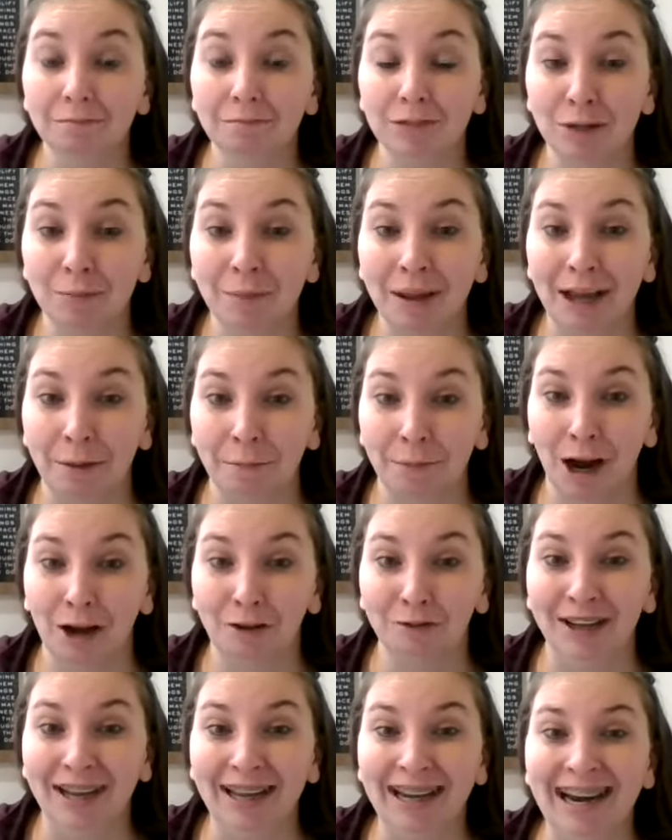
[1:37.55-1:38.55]
to make a
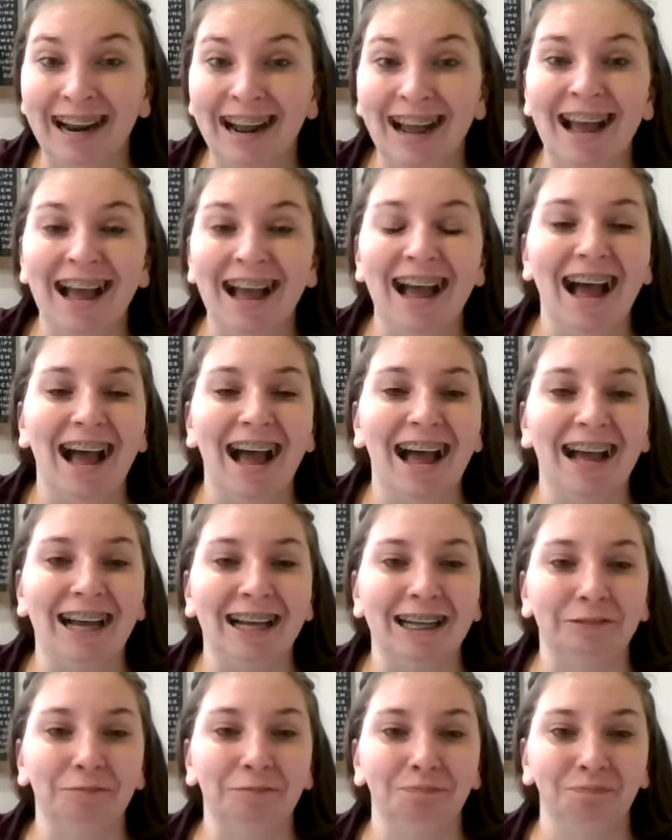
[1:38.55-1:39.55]
profit
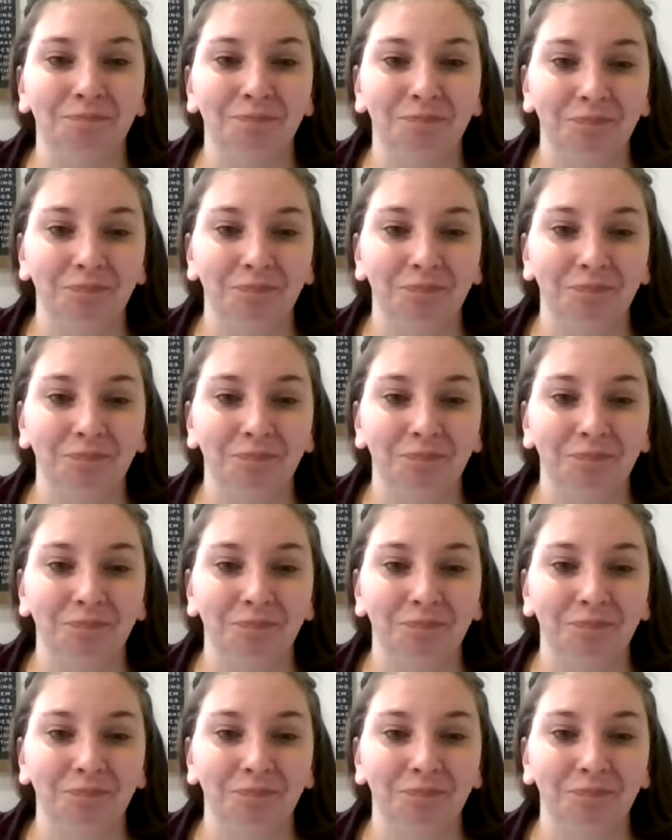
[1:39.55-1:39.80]
and